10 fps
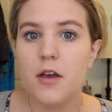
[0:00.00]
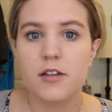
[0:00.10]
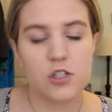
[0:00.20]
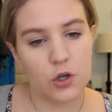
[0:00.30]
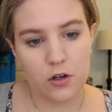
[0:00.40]

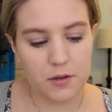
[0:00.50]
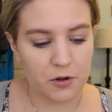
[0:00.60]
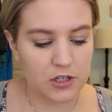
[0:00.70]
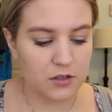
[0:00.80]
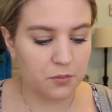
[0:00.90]
it's totally
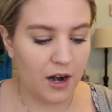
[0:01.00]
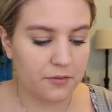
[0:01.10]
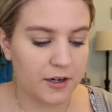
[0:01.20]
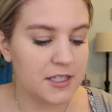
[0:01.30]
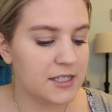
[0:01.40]
personal
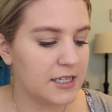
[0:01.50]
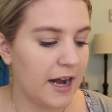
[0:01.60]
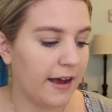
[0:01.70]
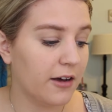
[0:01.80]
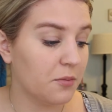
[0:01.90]
preference.
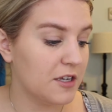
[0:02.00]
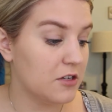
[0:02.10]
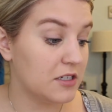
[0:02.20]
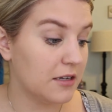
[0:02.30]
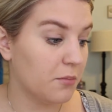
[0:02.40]
Today I'll be
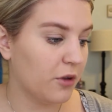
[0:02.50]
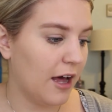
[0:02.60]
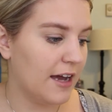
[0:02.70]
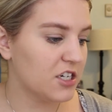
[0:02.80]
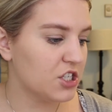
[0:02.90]
using
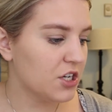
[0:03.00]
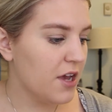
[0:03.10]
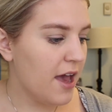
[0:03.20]
blush.